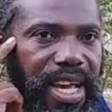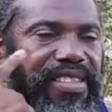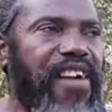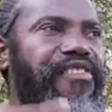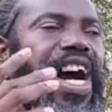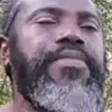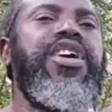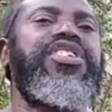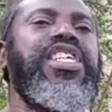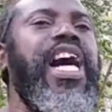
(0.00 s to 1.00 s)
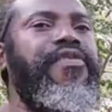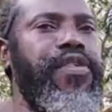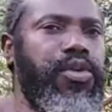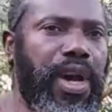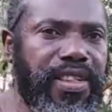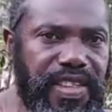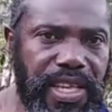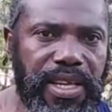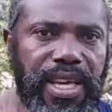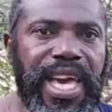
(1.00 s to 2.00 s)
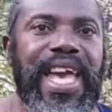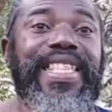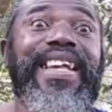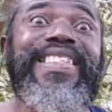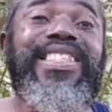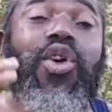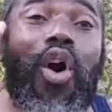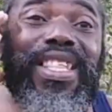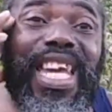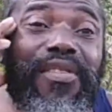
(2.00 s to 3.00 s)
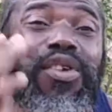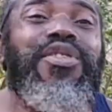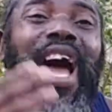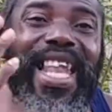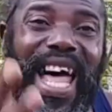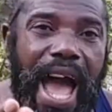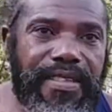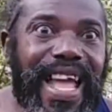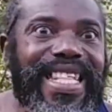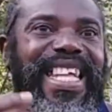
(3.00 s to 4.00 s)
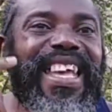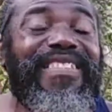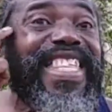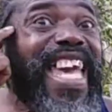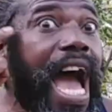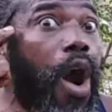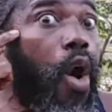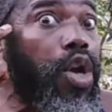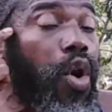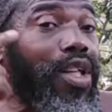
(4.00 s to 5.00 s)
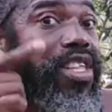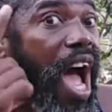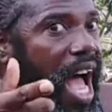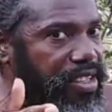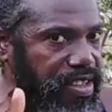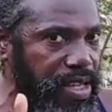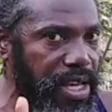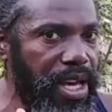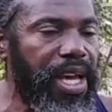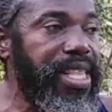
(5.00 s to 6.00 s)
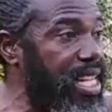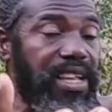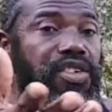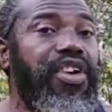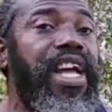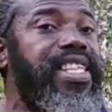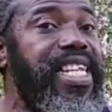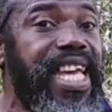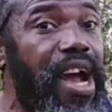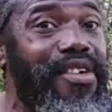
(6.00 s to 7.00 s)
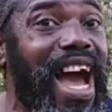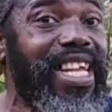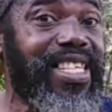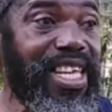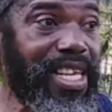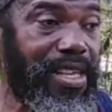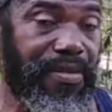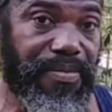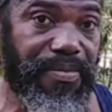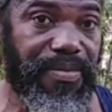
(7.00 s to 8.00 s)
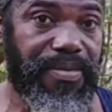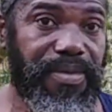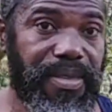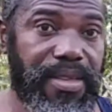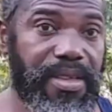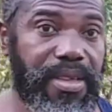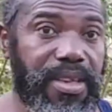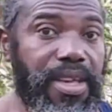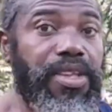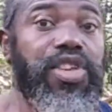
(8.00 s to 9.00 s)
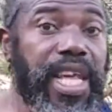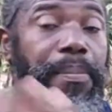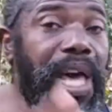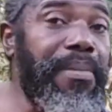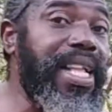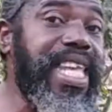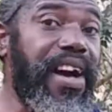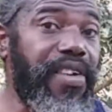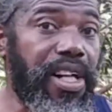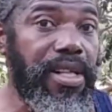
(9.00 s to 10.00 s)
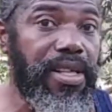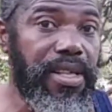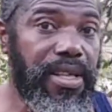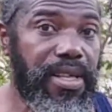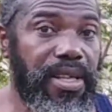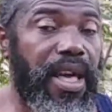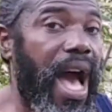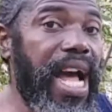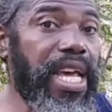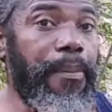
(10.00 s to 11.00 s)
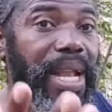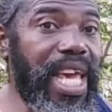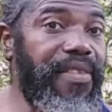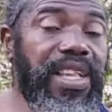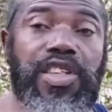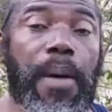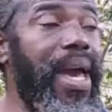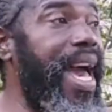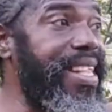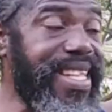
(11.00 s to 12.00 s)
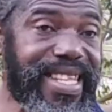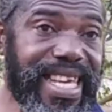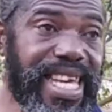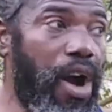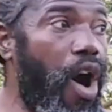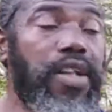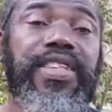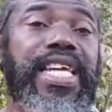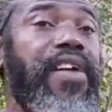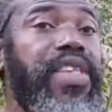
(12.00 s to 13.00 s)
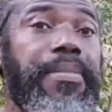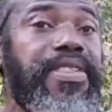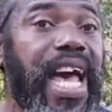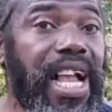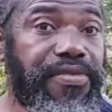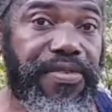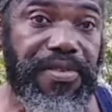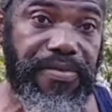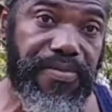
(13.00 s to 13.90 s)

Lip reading: is a vibrational frequency. They don't even realize that it is their own thoughts that is creating their reality. So they blame a devil, and they believe in some entity outside of themselves.